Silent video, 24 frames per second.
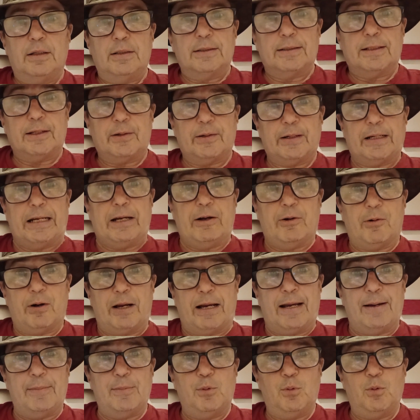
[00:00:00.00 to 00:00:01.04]
So here I
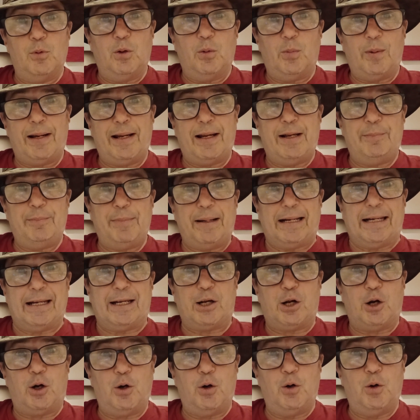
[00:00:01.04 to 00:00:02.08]
am, all the way in
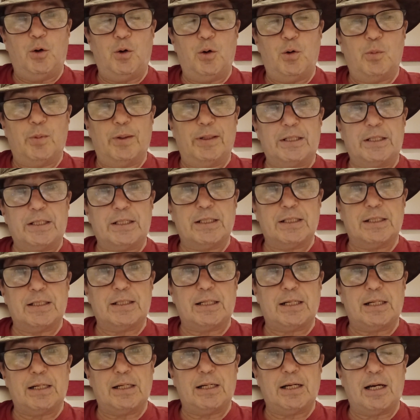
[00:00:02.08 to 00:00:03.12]
Mexico, which is
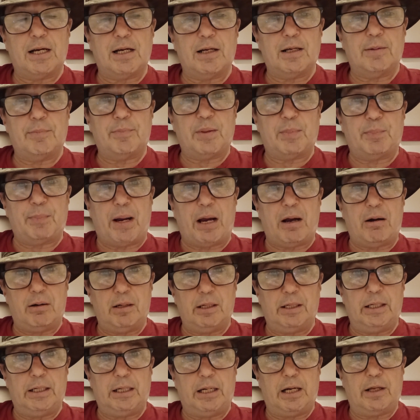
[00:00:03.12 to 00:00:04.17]

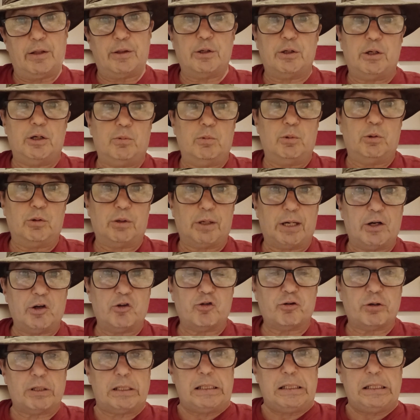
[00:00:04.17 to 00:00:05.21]
apparently a third world
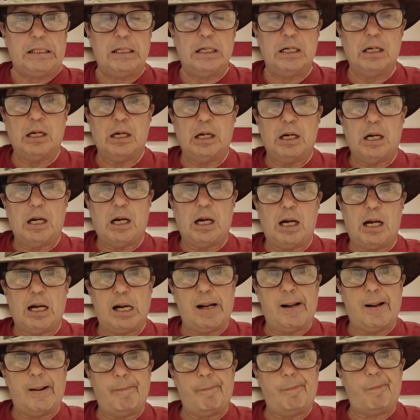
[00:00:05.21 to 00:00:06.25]
country.
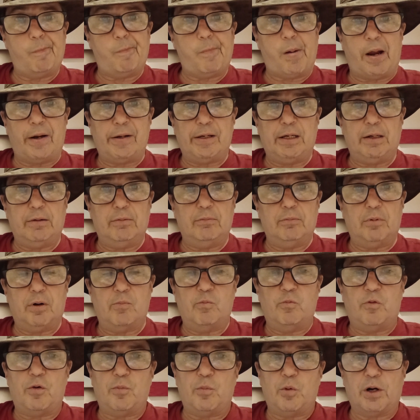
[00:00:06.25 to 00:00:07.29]
And yet,
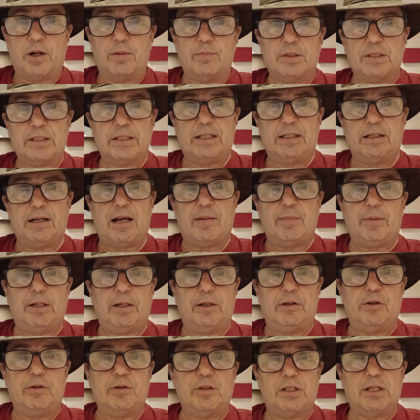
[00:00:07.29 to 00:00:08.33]
from what I'm seeing happening
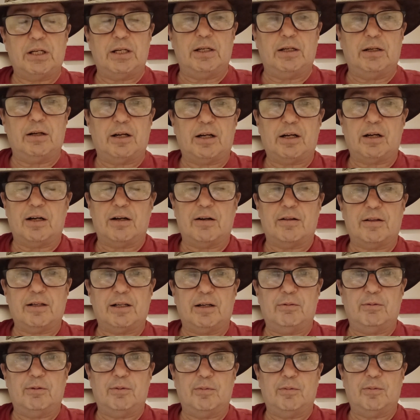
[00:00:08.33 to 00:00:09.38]
in New Zealand, I kind of
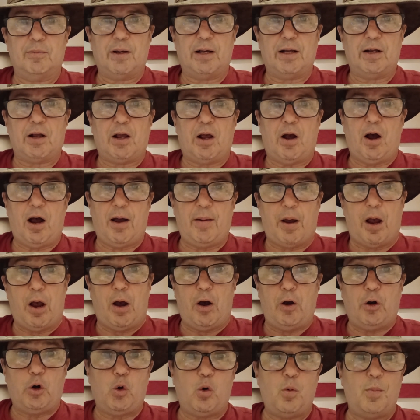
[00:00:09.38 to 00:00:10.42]
think, well,
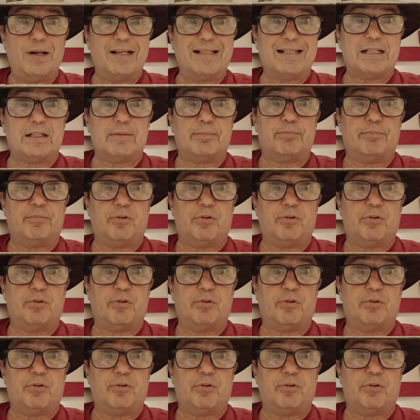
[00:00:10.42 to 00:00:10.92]
I would almost